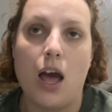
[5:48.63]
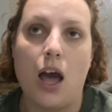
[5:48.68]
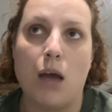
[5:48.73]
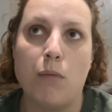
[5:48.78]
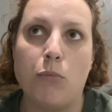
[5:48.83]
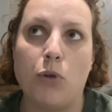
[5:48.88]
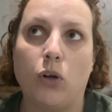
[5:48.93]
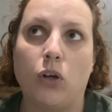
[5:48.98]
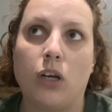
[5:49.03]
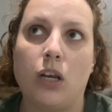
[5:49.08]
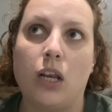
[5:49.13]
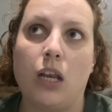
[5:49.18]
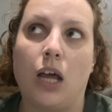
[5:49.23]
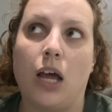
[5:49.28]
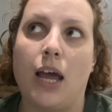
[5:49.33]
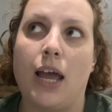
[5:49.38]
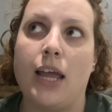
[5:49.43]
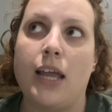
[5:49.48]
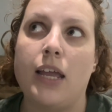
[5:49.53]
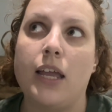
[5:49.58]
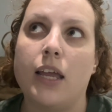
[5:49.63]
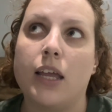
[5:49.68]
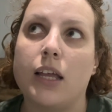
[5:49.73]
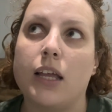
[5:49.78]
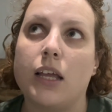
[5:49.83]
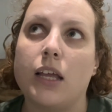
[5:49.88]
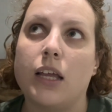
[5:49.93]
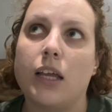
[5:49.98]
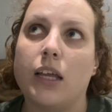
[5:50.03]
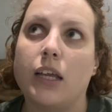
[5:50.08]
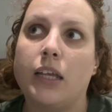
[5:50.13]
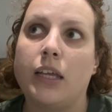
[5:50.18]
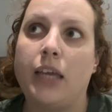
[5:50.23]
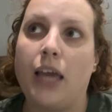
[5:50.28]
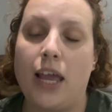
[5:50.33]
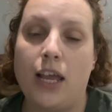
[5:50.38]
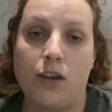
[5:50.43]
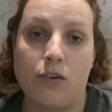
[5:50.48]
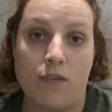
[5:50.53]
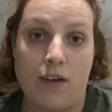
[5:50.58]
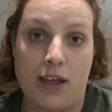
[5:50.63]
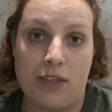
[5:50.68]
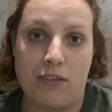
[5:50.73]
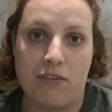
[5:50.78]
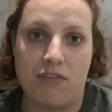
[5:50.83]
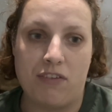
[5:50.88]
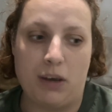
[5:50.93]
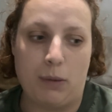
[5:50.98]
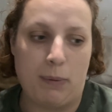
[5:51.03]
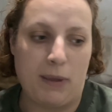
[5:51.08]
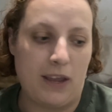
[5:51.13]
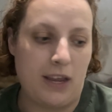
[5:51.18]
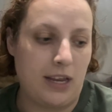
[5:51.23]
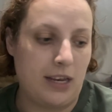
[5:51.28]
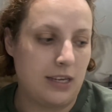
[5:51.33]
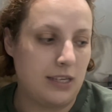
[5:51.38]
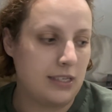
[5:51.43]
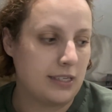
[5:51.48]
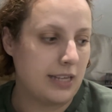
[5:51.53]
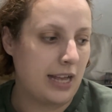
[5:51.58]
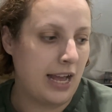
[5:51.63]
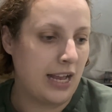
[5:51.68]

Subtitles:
I'm not gonna lie, getting around the Philippines